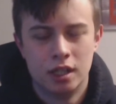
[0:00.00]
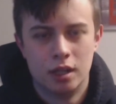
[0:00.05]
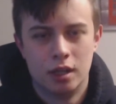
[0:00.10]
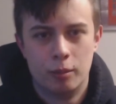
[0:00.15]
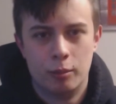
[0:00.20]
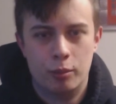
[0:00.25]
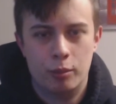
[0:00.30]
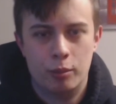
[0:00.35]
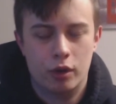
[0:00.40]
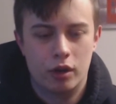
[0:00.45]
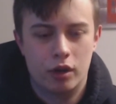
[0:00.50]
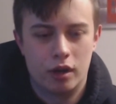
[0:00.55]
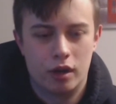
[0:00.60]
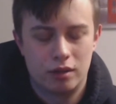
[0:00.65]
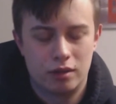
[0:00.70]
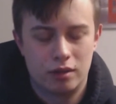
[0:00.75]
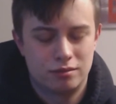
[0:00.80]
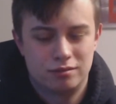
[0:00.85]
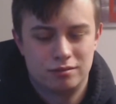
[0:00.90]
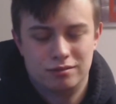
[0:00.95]
but
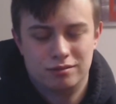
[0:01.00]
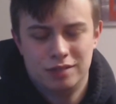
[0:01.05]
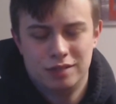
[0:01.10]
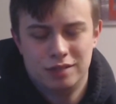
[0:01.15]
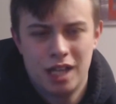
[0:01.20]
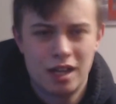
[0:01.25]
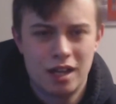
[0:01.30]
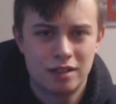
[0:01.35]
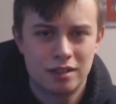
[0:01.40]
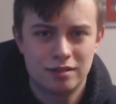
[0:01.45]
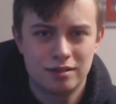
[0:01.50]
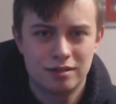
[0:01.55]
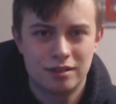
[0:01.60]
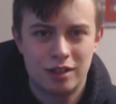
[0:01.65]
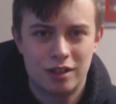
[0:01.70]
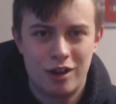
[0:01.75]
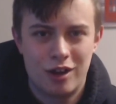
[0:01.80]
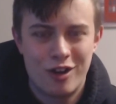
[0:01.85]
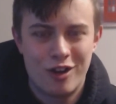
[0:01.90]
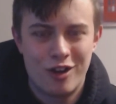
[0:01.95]
yeah,
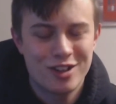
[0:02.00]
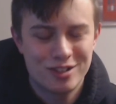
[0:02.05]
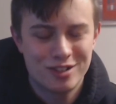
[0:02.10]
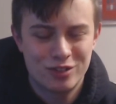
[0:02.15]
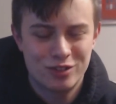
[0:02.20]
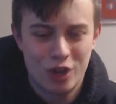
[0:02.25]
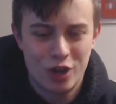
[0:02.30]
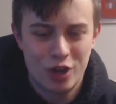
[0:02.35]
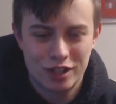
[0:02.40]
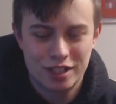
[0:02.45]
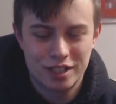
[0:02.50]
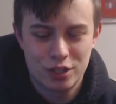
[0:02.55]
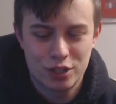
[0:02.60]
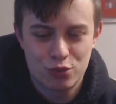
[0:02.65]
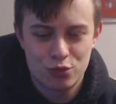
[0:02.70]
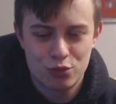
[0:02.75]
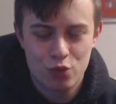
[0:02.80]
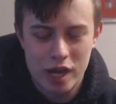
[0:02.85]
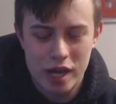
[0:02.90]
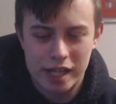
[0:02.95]
I did
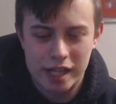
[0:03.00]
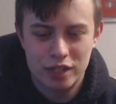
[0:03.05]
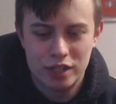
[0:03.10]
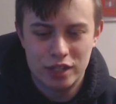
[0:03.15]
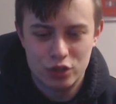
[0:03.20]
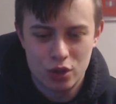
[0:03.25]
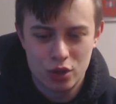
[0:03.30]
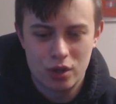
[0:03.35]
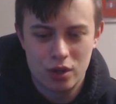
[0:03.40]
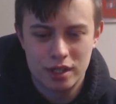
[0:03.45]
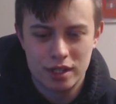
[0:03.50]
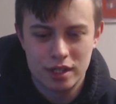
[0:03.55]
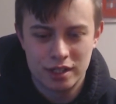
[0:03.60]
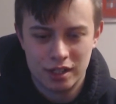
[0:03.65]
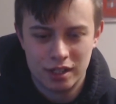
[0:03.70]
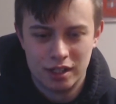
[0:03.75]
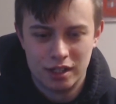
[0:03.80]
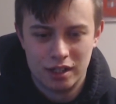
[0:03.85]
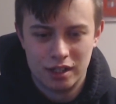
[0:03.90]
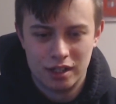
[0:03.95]
really enjoy
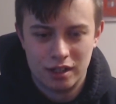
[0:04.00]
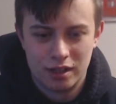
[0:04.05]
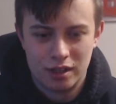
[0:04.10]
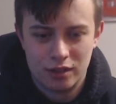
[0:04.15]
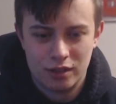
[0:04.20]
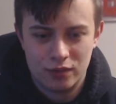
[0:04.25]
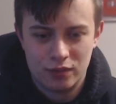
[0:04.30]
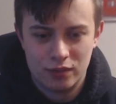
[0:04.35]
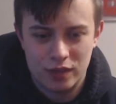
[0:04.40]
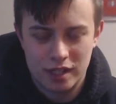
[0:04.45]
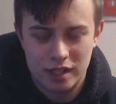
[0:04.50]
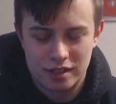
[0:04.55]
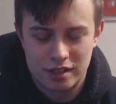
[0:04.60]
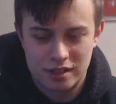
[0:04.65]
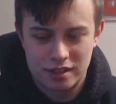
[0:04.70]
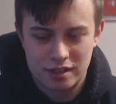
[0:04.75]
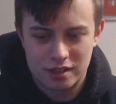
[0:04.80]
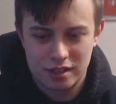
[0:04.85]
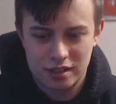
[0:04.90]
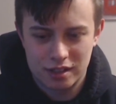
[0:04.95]

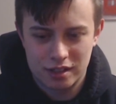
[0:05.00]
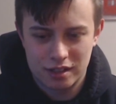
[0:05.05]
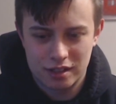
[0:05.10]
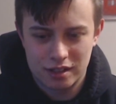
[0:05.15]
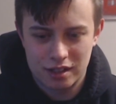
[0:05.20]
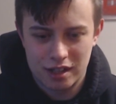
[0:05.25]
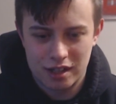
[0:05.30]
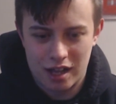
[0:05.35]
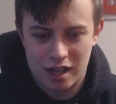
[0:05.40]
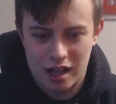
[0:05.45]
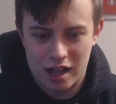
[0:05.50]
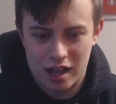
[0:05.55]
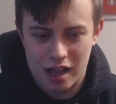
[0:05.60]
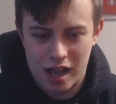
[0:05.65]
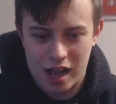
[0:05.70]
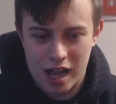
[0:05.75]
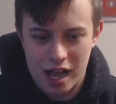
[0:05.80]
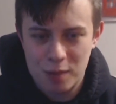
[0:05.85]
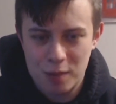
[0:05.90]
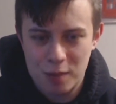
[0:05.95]
this
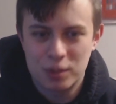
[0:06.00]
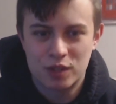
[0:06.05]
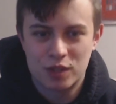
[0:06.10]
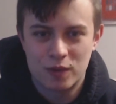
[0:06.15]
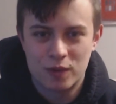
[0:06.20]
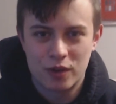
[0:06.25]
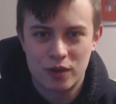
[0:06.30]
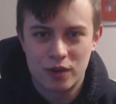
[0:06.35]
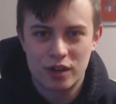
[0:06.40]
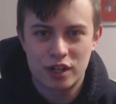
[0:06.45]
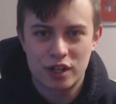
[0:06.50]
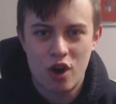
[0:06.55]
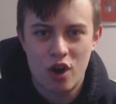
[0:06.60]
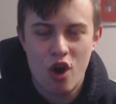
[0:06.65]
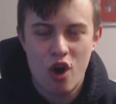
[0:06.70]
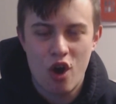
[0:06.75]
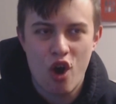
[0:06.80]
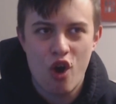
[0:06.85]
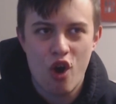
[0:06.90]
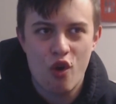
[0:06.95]
atmospheric,
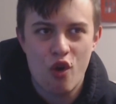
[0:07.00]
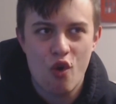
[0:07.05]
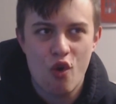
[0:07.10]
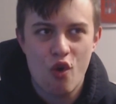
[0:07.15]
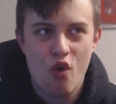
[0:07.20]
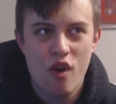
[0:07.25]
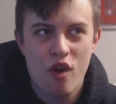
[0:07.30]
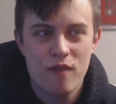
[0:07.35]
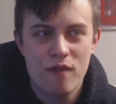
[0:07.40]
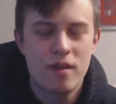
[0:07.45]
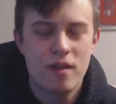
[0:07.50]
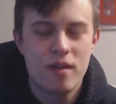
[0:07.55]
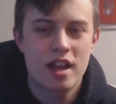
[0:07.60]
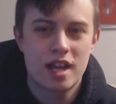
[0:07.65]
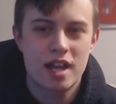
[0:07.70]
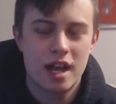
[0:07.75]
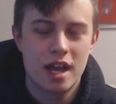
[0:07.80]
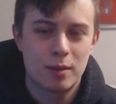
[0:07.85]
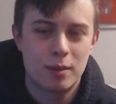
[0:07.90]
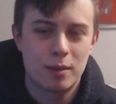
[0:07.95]

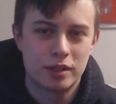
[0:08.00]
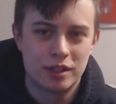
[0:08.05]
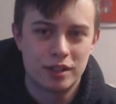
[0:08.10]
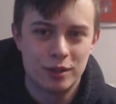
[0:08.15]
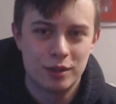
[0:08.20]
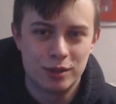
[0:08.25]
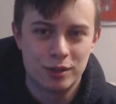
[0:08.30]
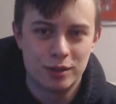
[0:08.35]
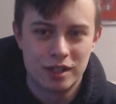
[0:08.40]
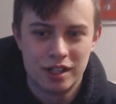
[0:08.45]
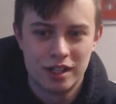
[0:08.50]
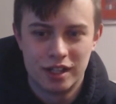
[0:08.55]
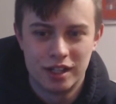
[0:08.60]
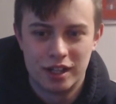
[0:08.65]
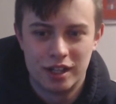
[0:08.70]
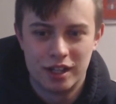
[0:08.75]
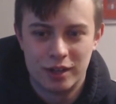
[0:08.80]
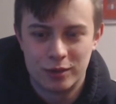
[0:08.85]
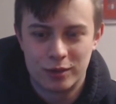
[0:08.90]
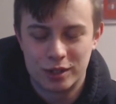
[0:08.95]
horrific episode,
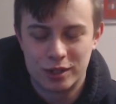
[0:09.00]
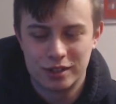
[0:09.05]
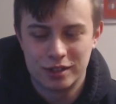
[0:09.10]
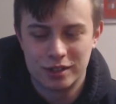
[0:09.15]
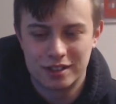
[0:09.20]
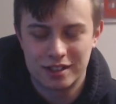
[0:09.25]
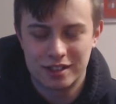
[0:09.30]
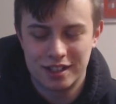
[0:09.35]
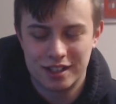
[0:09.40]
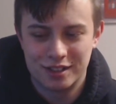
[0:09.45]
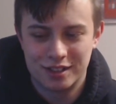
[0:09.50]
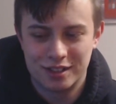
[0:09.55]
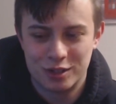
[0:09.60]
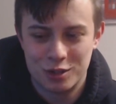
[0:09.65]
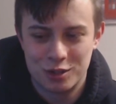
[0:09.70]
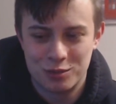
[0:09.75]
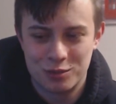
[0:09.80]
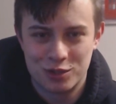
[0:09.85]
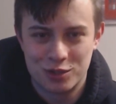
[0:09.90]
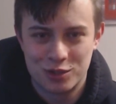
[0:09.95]
because in
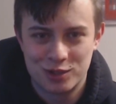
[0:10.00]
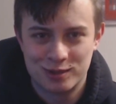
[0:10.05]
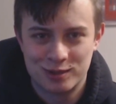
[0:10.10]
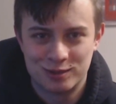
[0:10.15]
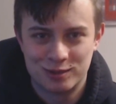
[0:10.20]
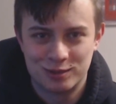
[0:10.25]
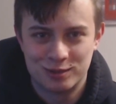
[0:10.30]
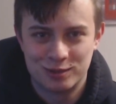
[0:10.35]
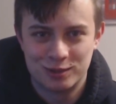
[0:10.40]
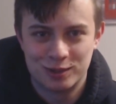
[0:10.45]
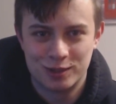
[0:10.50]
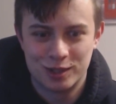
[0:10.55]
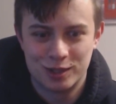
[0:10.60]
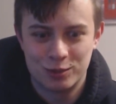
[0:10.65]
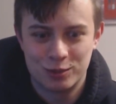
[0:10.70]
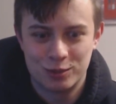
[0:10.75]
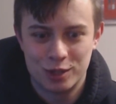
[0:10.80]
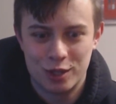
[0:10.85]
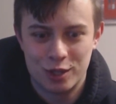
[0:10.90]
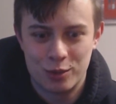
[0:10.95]
terms of,
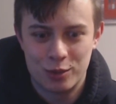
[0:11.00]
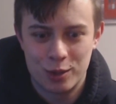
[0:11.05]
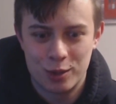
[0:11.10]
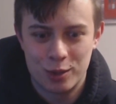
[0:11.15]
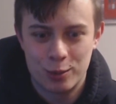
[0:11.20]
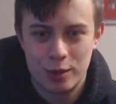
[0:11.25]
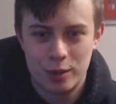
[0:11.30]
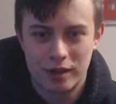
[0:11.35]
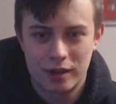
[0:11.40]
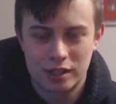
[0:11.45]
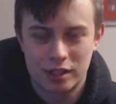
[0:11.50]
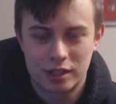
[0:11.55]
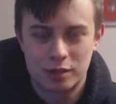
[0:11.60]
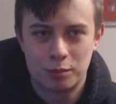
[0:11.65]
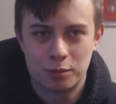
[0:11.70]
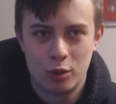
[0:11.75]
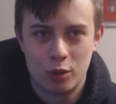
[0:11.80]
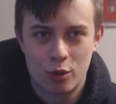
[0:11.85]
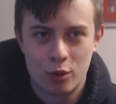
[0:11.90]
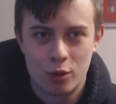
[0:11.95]
you know, we're
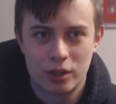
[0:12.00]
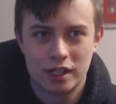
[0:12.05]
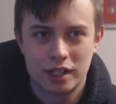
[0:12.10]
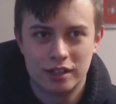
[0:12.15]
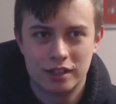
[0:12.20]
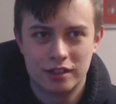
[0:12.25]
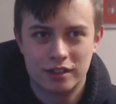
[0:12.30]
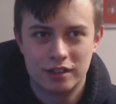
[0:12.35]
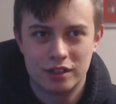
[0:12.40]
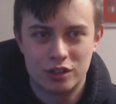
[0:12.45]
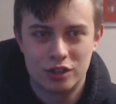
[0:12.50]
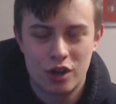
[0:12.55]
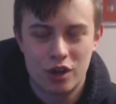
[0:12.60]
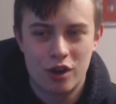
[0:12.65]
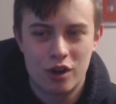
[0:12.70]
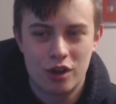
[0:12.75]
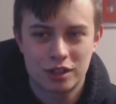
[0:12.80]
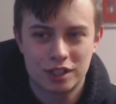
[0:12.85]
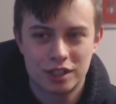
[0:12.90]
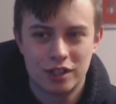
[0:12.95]
exploring the
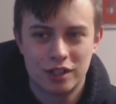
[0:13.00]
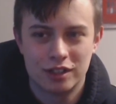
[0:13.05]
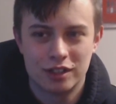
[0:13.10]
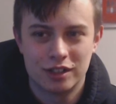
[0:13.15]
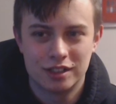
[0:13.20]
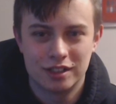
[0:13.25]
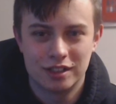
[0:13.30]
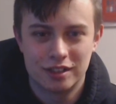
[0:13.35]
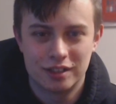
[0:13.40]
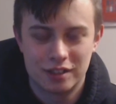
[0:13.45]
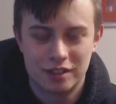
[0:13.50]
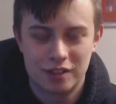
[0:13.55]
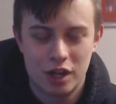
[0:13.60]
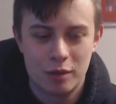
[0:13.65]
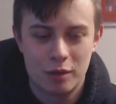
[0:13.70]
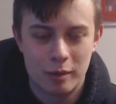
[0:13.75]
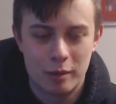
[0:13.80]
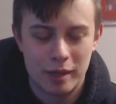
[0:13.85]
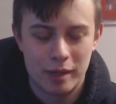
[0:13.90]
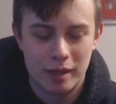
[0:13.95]
dark side to the
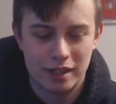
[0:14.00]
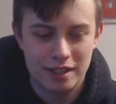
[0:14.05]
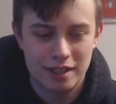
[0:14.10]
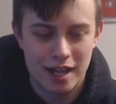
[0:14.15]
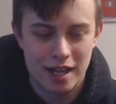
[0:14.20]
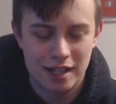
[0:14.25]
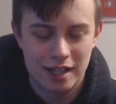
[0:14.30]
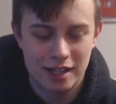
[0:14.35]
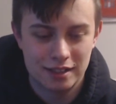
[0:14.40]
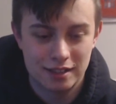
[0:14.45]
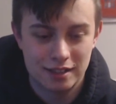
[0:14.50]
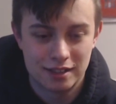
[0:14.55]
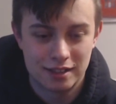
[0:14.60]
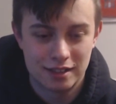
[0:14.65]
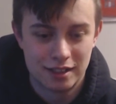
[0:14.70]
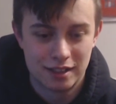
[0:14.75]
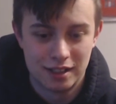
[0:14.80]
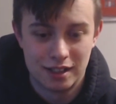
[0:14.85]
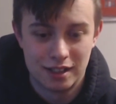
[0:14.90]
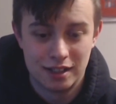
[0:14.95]
Cybermen, and
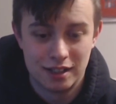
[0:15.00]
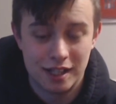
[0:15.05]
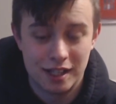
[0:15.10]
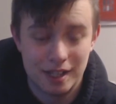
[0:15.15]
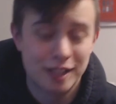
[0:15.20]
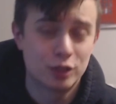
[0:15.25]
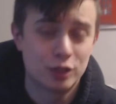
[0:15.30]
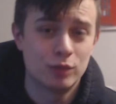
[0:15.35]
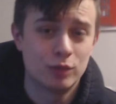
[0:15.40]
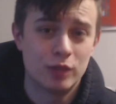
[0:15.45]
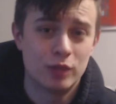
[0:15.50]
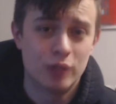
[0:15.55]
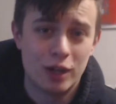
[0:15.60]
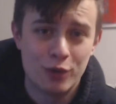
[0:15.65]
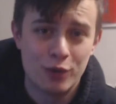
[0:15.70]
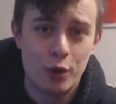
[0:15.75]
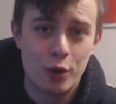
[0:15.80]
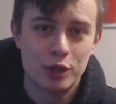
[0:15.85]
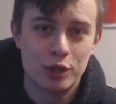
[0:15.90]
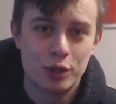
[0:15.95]
that's something I've
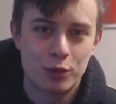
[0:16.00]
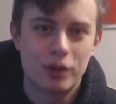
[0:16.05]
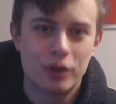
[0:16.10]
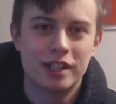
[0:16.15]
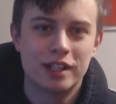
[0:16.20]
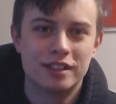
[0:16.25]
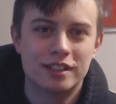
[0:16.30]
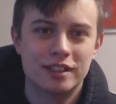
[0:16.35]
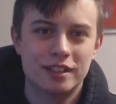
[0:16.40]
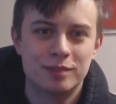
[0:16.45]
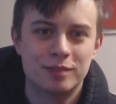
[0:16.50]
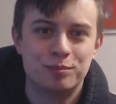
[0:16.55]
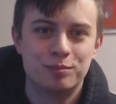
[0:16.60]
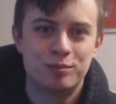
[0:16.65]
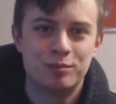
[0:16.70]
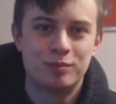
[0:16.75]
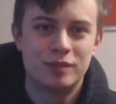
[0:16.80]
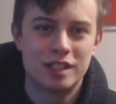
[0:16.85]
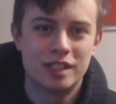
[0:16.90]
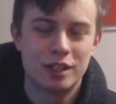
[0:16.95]
always wanted to
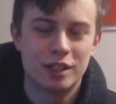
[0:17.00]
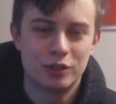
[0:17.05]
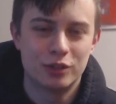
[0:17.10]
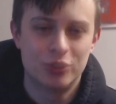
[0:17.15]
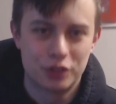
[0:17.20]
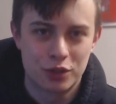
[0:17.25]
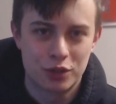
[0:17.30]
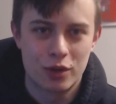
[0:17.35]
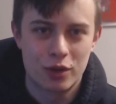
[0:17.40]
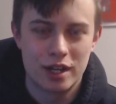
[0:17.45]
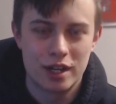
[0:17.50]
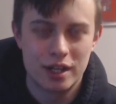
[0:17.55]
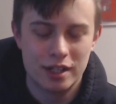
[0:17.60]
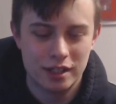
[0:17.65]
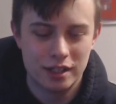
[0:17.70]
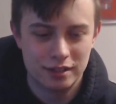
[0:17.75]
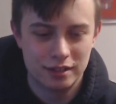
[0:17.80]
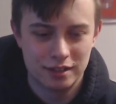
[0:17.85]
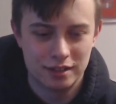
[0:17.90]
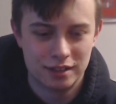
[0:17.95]
see on screen,
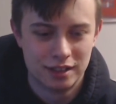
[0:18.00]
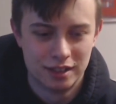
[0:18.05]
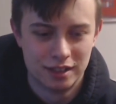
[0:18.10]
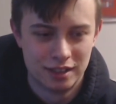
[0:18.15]
and